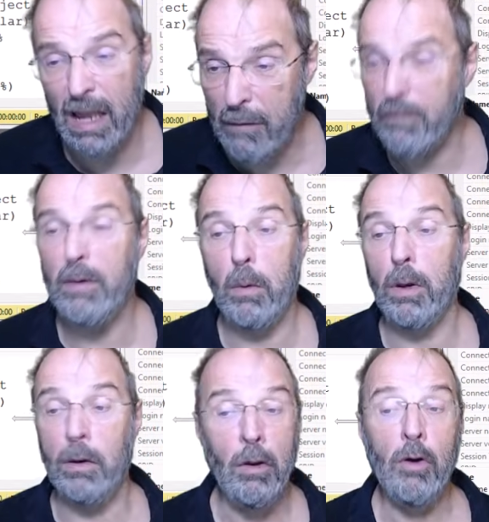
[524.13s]

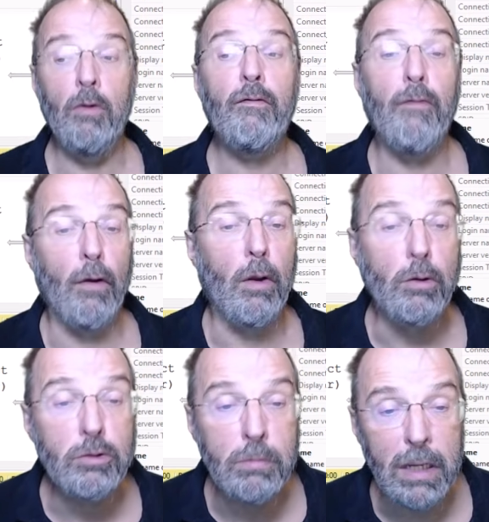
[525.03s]
everyone who
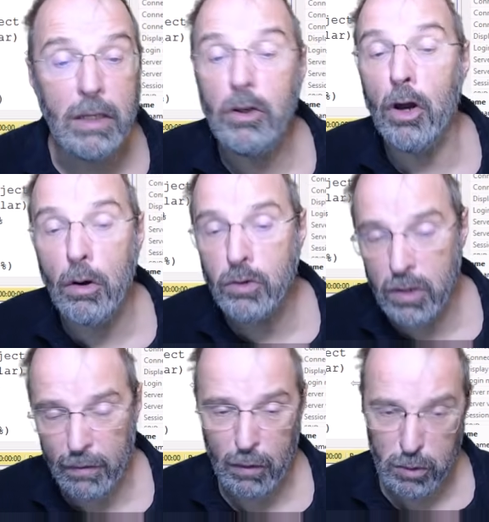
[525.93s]
follows me knows
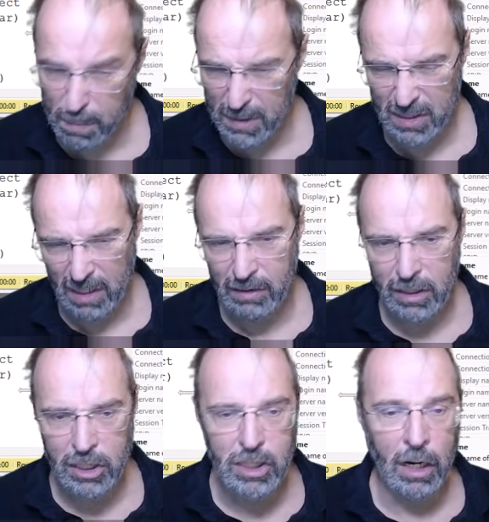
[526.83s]
that those
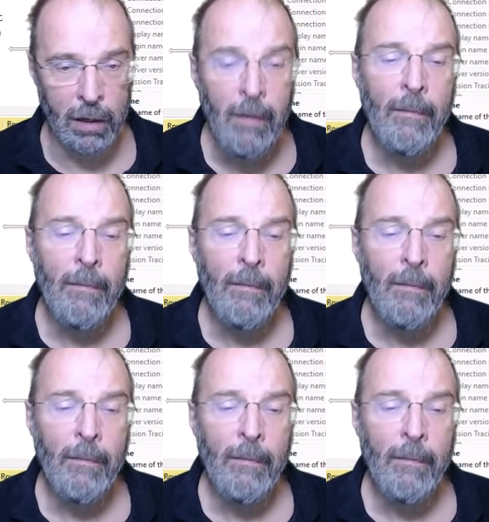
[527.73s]
percentages are